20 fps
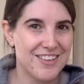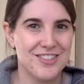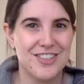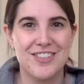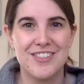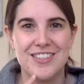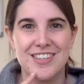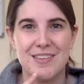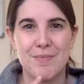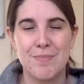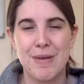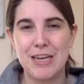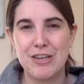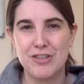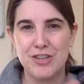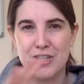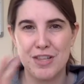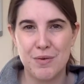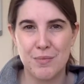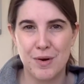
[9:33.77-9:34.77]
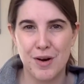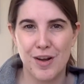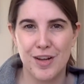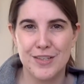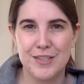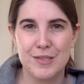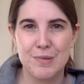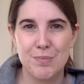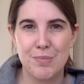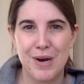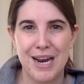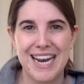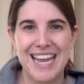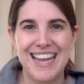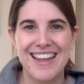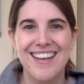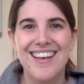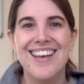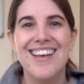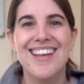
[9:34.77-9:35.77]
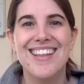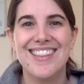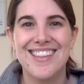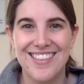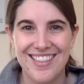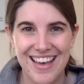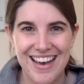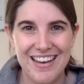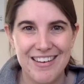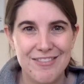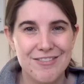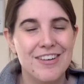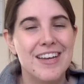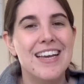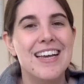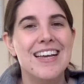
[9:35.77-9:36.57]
just to make sure that we're all spreading the love.